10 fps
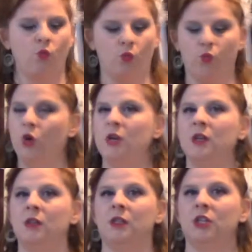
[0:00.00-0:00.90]

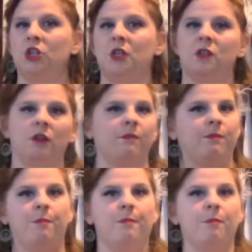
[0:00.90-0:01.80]
Wooden dishes,
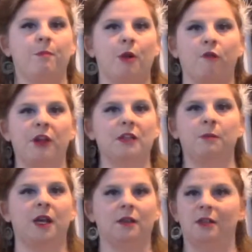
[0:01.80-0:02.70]
perfect,
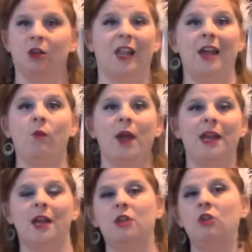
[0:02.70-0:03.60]
because they're
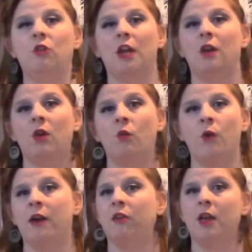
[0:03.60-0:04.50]
lightweight and you can
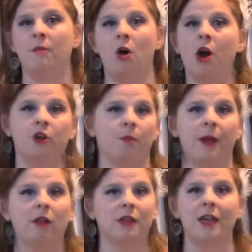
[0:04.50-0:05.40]
wear them on your
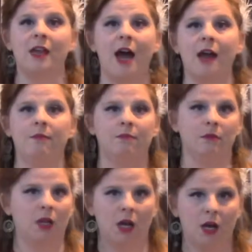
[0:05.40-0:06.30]
belt and not
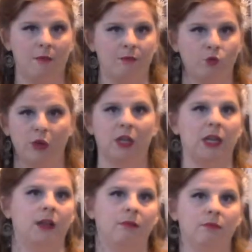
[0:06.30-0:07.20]

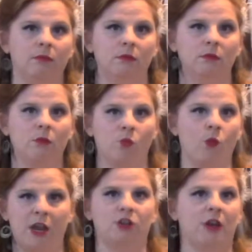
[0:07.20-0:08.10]
really
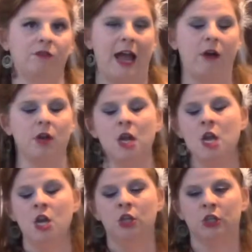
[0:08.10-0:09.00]
weigh yourself down.
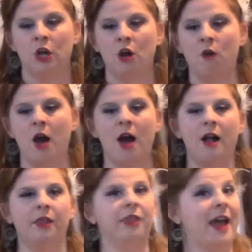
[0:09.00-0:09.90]
So
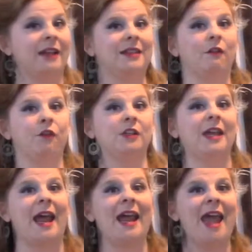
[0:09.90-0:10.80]
that's it for
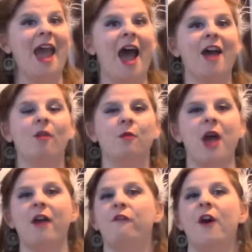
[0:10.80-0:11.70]
today. I hope you
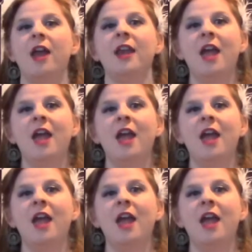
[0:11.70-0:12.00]
had fun.